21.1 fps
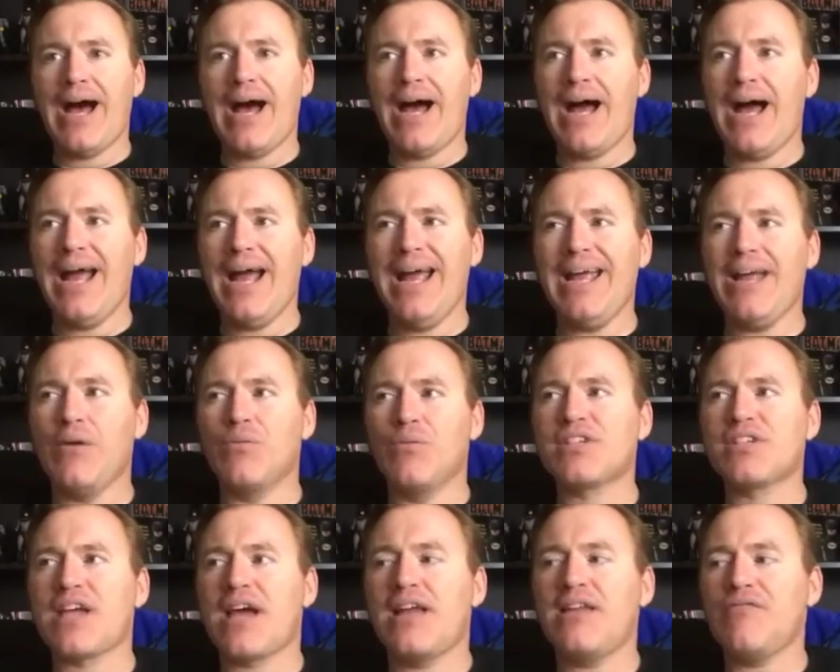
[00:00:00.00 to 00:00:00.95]
Uh, it
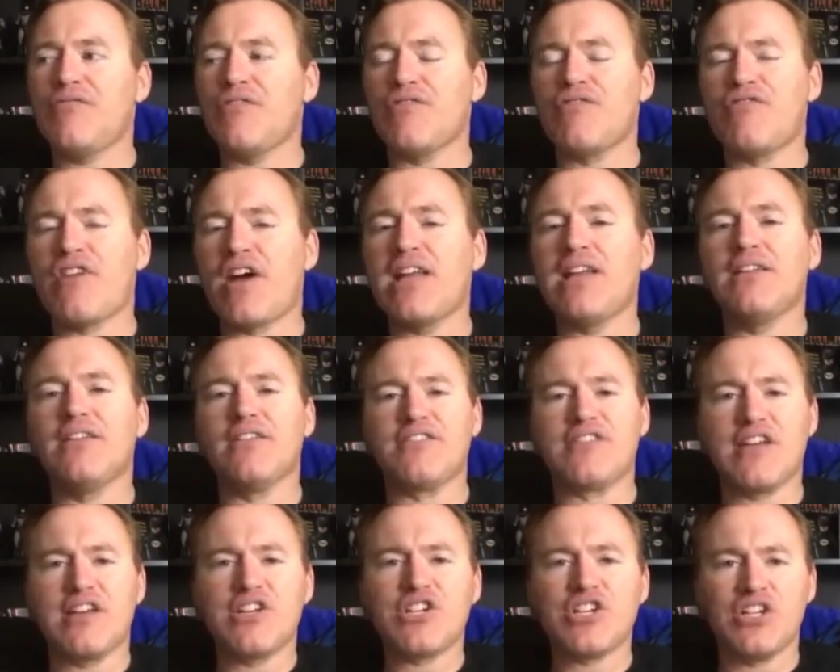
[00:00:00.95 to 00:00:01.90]
was kind of a
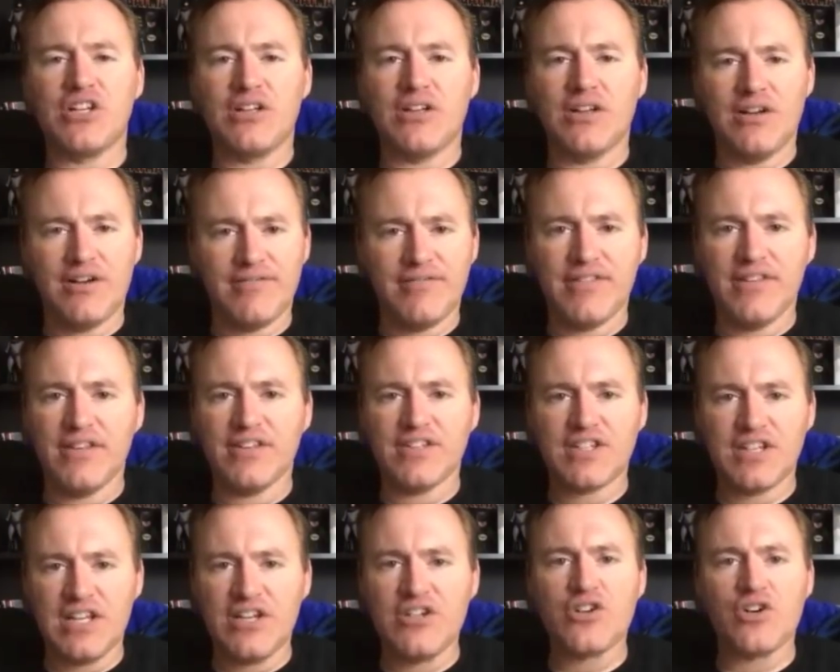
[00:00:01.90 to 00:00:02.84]
finalization of
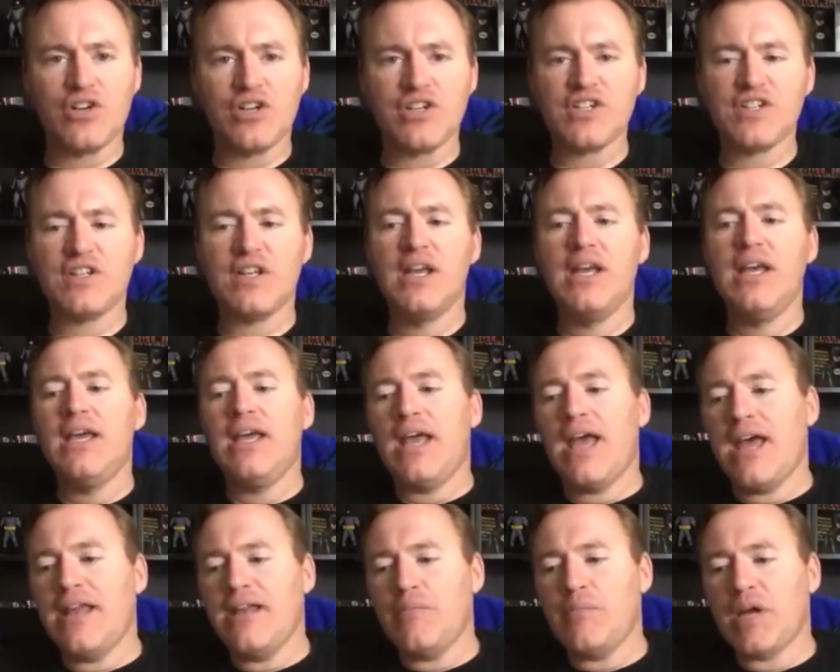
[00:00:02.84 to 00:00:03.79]
this interest,
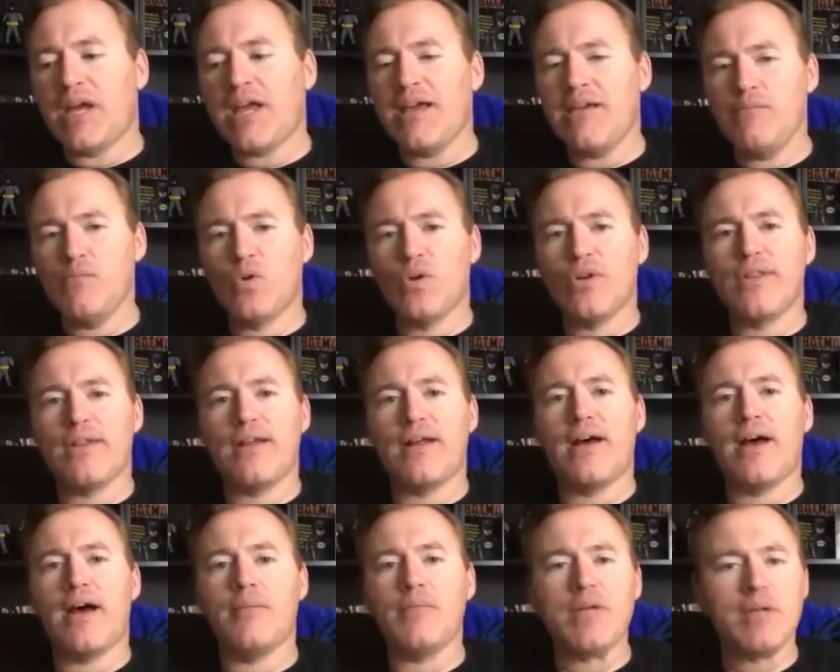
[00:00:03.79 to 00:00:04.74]
and it became more than a
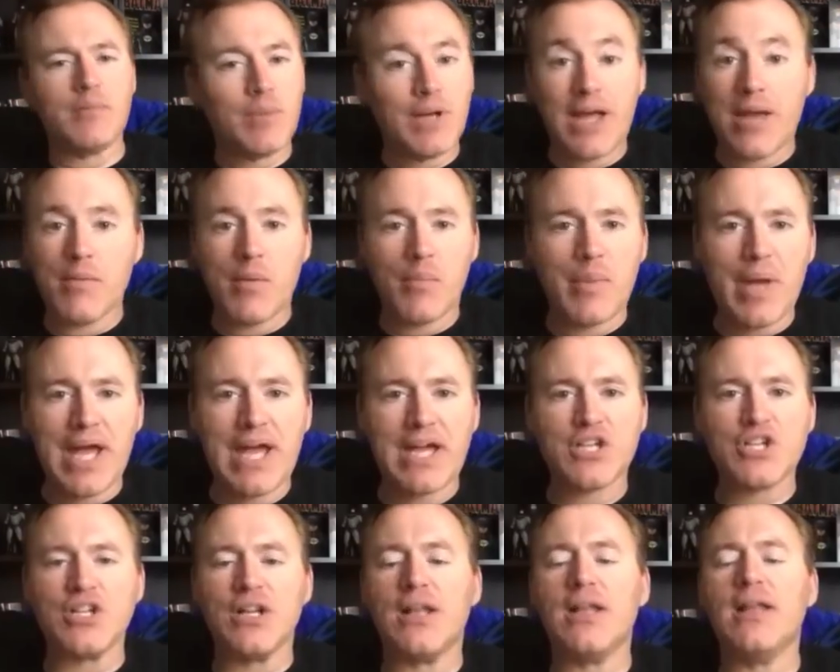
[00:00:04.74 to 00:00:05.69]
hobby. It became a
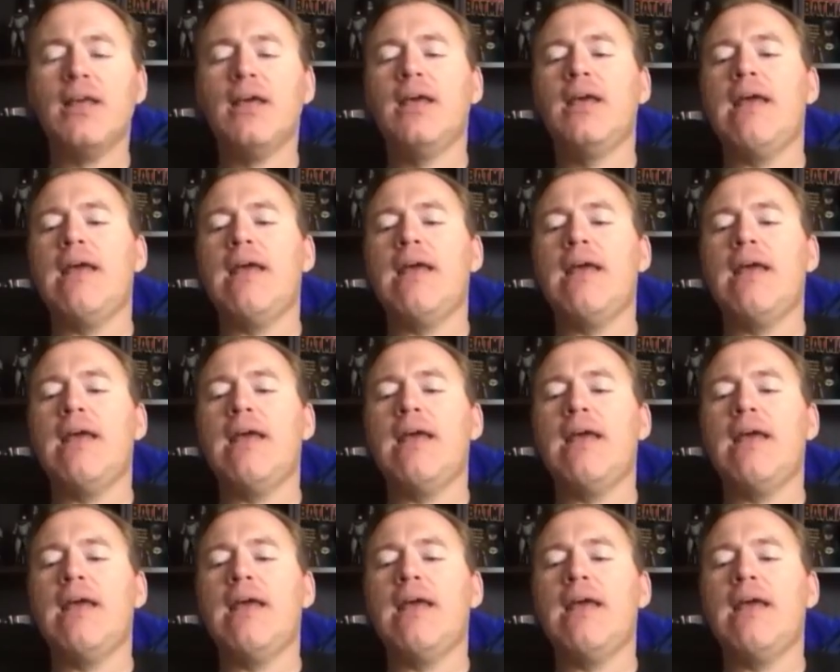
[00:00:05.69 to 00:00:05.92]
passion.